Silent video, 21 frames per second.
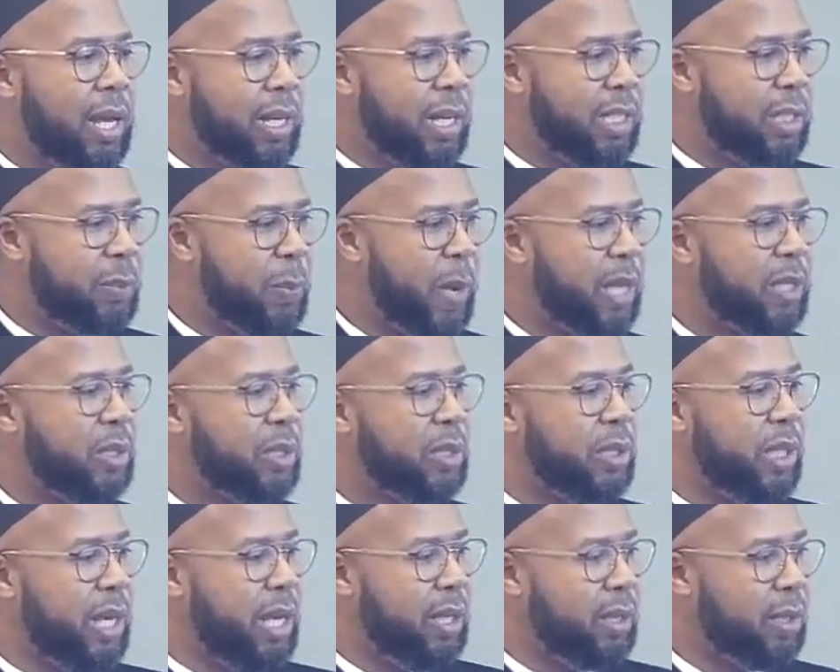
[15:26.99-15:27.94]
and His
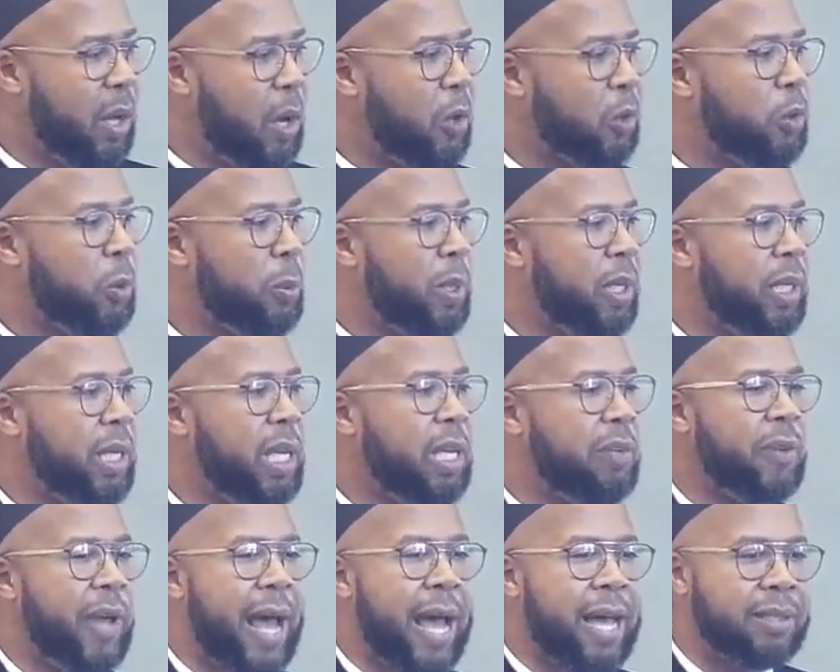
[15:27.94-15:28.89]
Messenger and those who
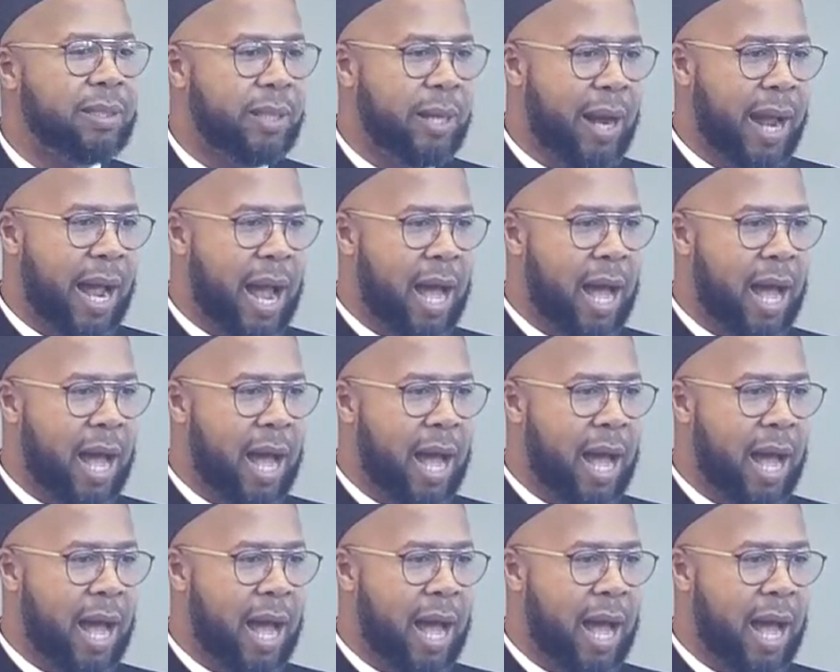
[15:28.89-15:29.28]
believe as their